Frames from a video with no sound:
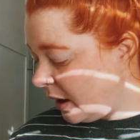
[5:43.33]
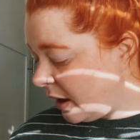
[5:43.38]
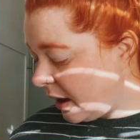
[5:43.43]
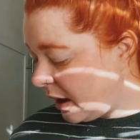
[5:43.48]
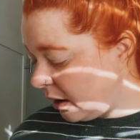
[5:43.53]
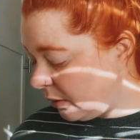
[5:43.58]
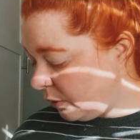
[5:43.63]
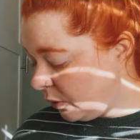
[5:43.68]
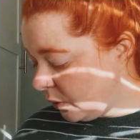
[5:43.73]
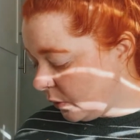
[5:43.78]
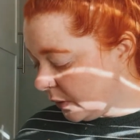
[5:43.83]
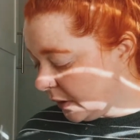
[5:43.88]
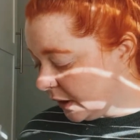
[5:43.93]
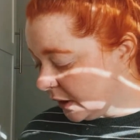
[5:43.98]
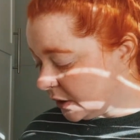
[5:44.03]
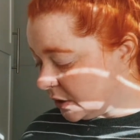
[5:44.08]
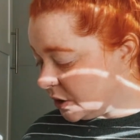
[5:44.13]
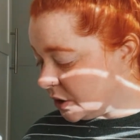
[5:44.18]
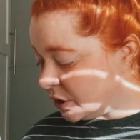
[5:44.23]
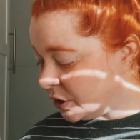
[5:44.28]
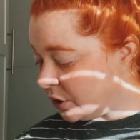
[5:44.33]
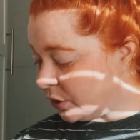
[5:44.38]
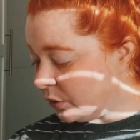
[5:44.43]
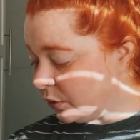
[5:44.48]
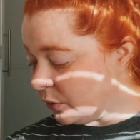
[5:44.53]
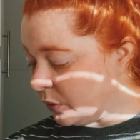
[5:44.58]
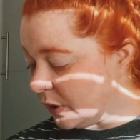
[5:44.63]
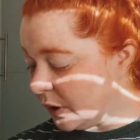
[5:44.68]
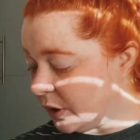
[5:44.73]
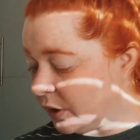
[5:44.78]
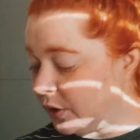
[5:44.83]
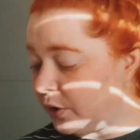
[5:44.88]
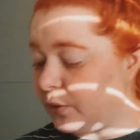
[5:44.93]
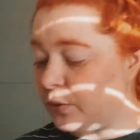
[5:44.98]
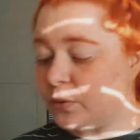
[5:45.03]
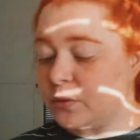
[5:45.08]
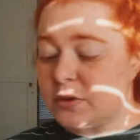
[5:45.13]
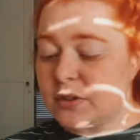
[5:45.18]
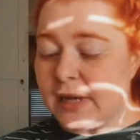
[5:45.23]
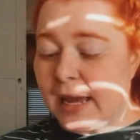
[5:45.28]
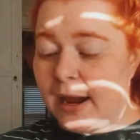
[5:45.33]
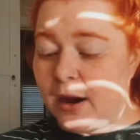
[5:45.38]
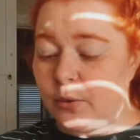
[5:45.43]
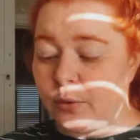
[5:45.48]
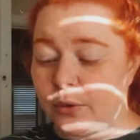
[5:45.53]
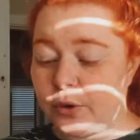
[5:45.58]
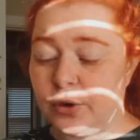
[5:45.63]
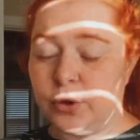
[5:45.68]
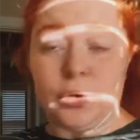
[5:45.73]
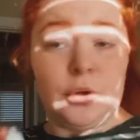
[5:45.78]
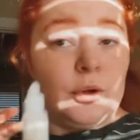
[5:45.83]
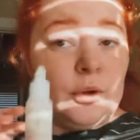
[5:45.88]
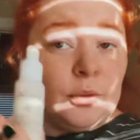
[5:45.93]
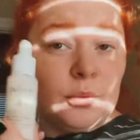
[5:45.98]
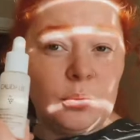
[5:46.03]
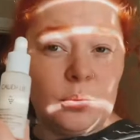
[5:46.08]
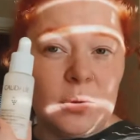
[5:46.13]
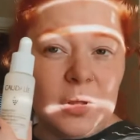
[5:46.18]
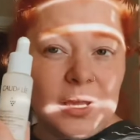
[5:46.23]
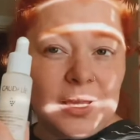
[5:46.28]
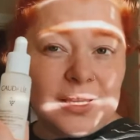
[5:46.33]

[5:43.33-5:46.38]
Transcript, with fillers: I'm going to use our new